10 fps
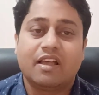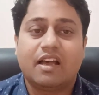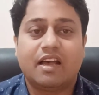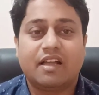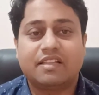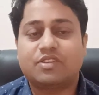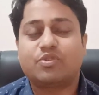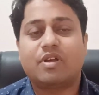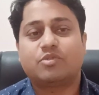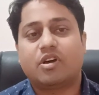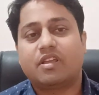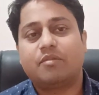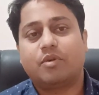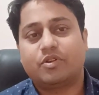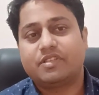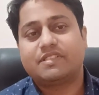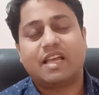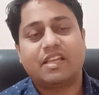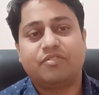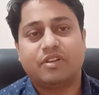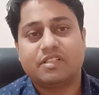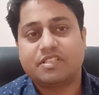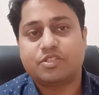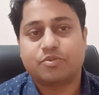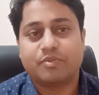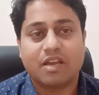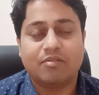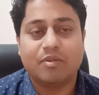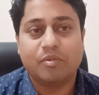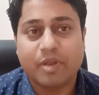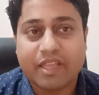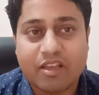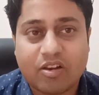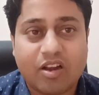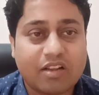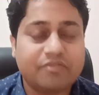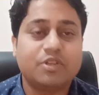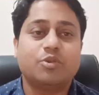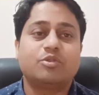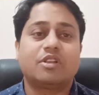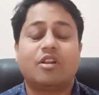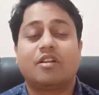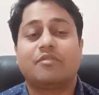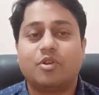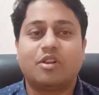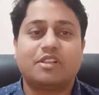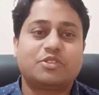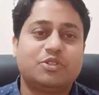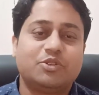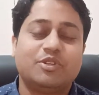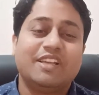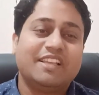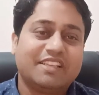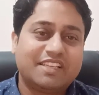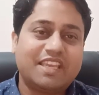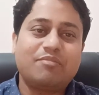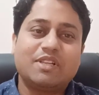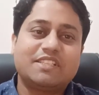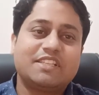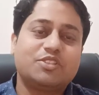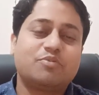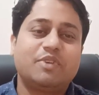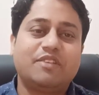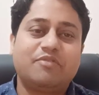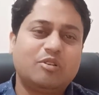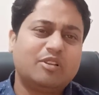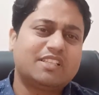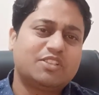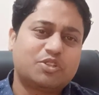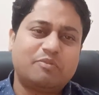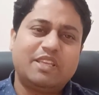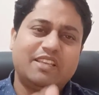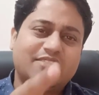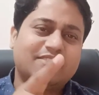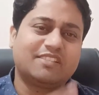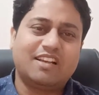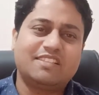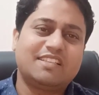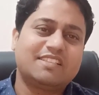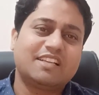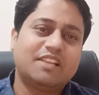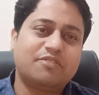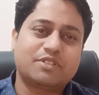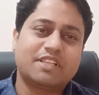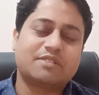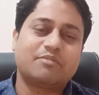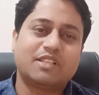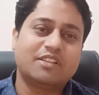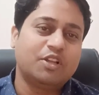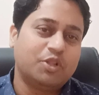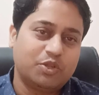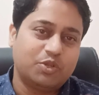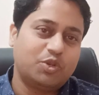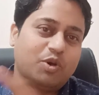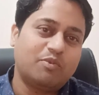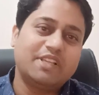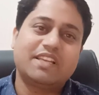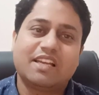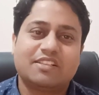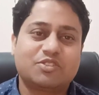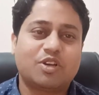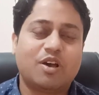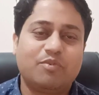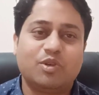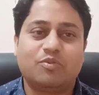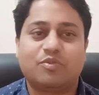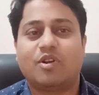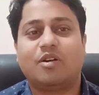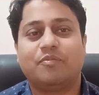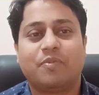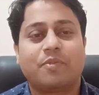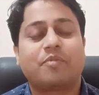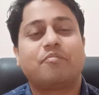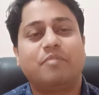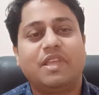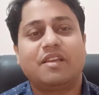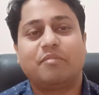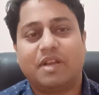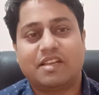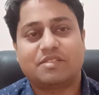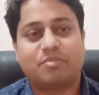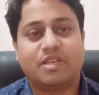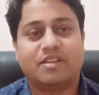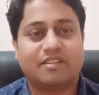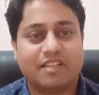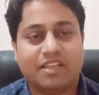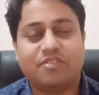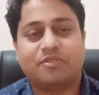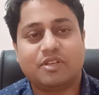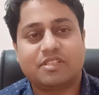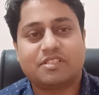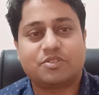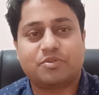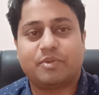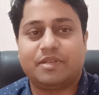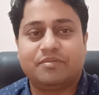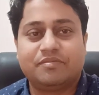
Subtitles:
And that's why I'm talking about this. Thank you for listening to me. I will be bringing a lot of news, a lot of knowledge to you. Keep listening to me. If you listen to me consistently for 6 months, nobody can stop you from being a better speaker. Thank you for listening to me.